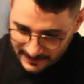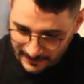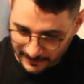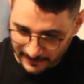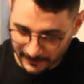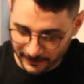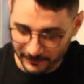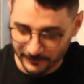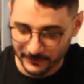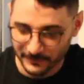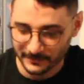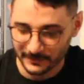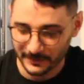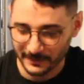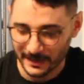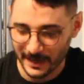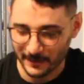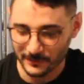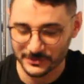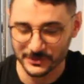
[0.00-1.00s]
I don't know if the
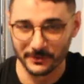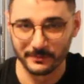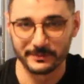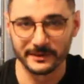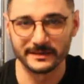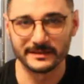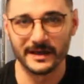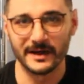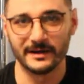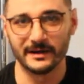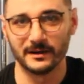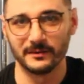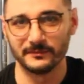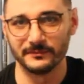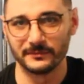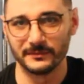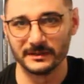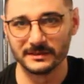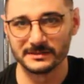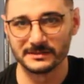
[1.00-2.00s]
camera's going to pick that
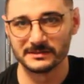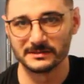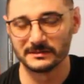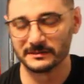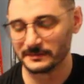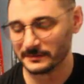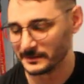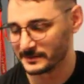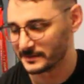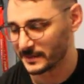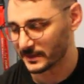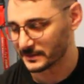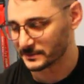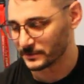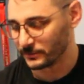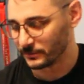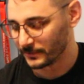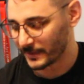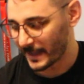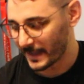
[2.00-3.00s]
up. This tank's a
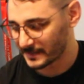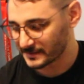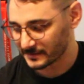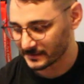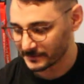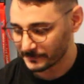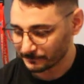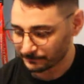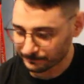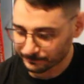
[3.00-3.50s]
little nasty.